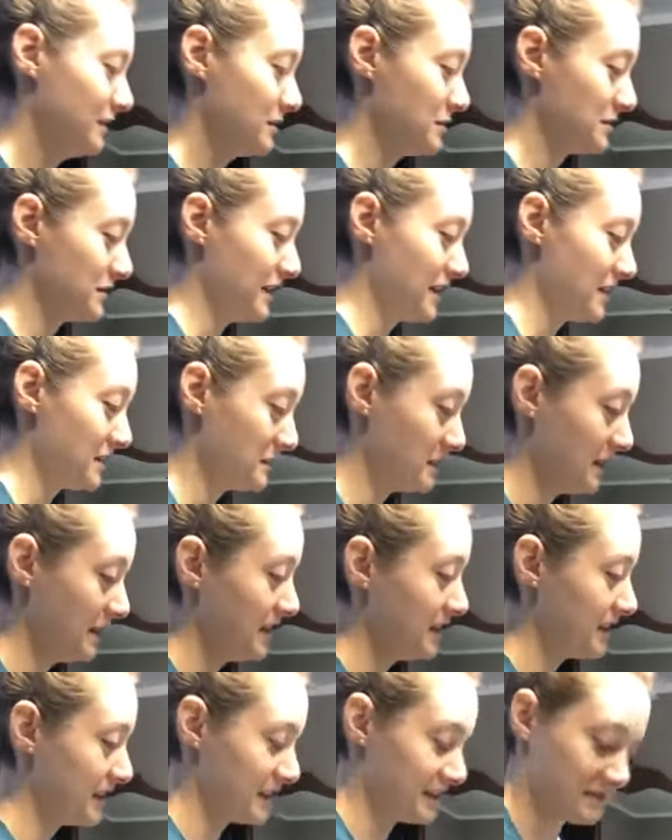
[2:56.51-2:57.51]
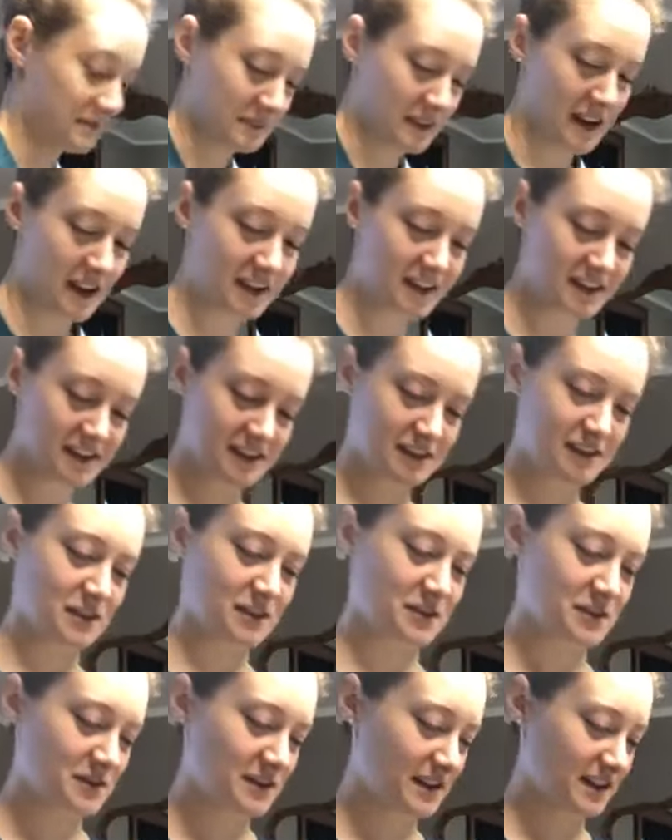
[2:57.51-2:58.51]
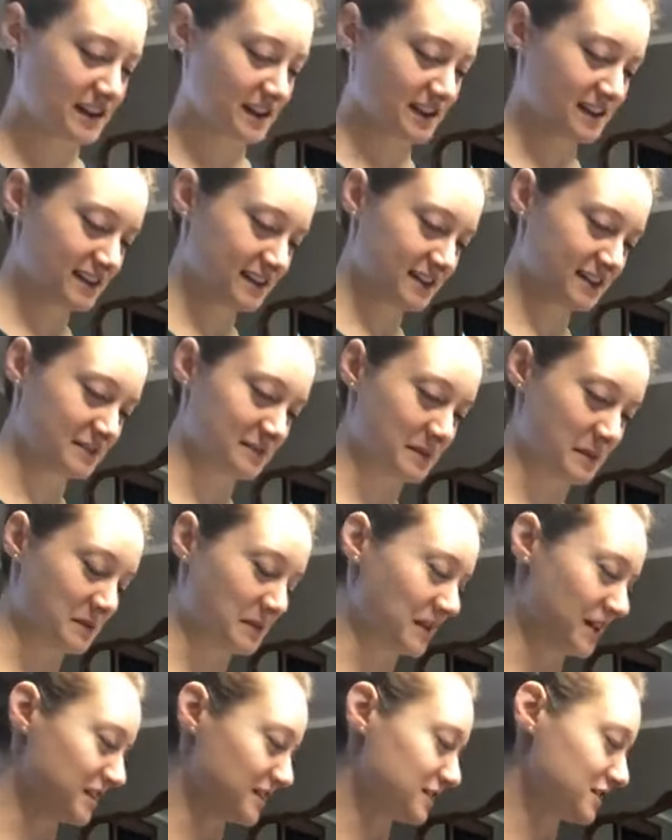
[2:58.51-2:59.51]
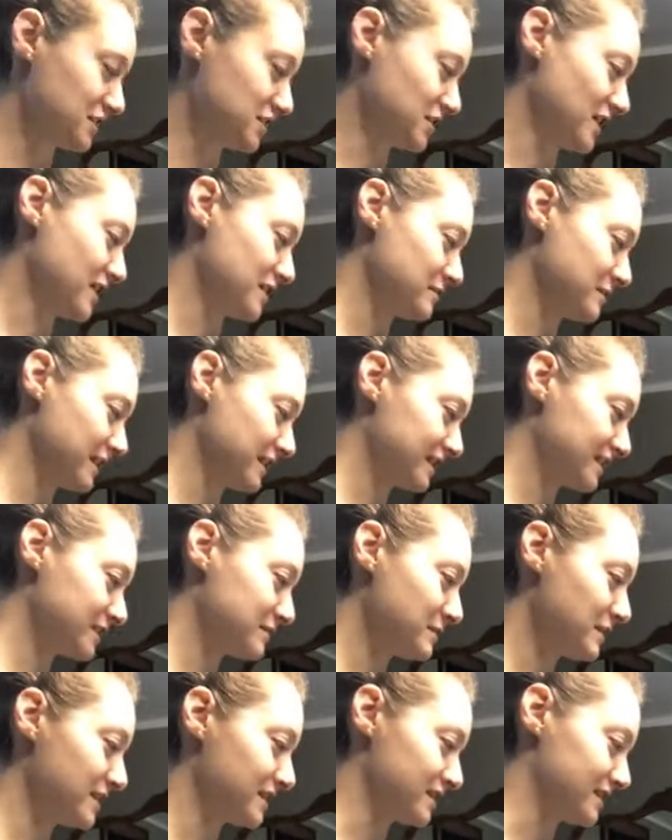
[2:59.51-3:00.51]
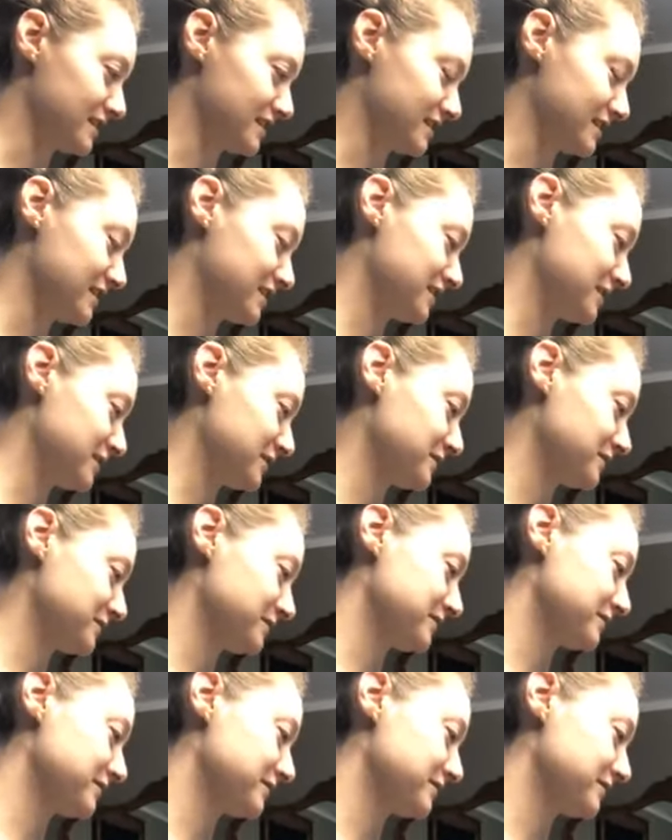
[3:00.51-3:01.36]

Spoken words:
we were like, well, I can sew, I guess maybe I'll just try to make some mittens